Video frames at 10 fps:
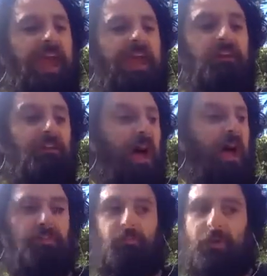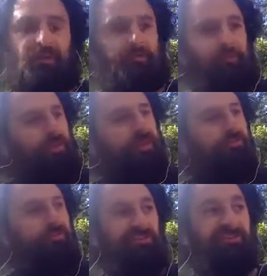and a lot of the weddings we play are
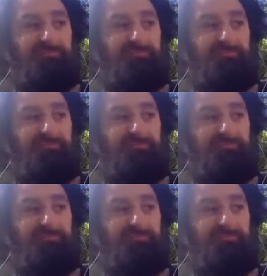Jewish,